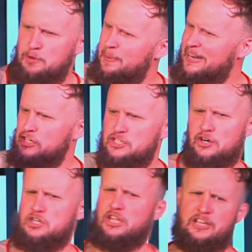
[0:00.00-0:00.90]
you've been in
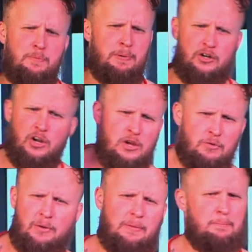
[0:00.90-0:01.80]
church, like you've been,
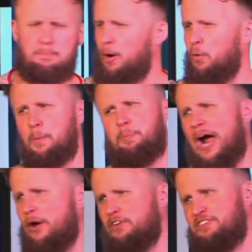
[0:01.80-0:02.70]
bro, we're
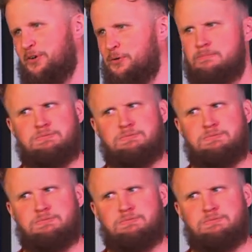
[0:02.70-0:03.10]
proud of you.